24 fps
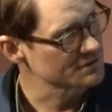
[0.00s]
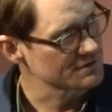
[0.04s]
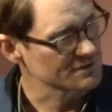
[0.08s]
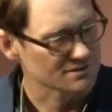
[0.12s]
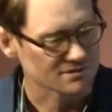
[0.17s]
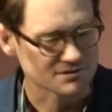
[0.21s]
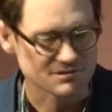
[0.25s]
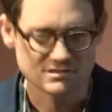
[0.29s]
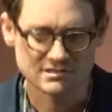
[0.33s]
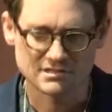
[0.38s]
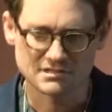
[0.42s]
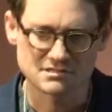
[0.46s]

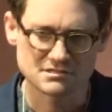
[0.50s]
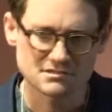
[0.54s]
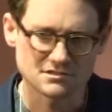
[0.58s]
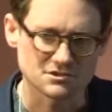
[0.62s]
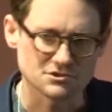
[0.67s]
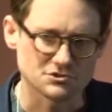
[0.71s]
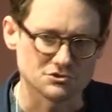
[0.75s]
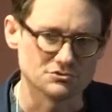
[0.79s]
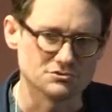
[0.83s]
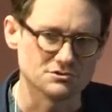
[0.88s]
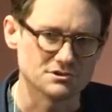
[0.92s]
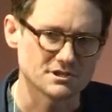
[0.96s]
than 60
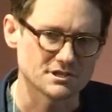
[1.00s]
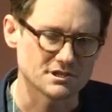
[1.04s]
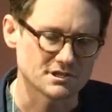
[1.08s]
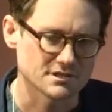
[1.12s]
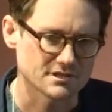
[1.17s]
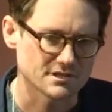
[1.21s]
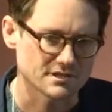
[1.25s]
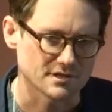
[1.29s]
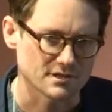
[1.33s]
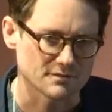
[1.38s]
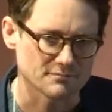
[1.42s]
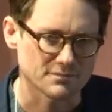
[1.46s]

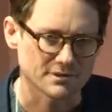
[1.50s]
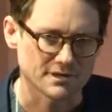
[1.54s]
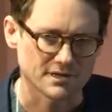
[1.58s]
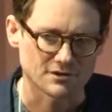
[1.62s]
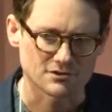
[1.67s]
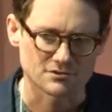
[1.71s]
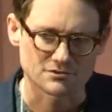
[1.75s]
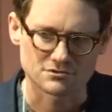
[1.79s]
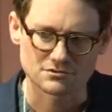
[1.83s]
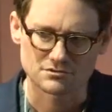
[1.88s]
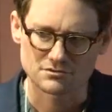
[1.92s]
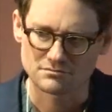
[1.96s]
unique
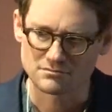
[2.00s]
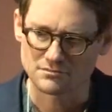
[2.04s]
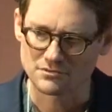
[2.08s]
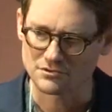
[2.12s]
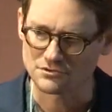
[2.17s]
compounds.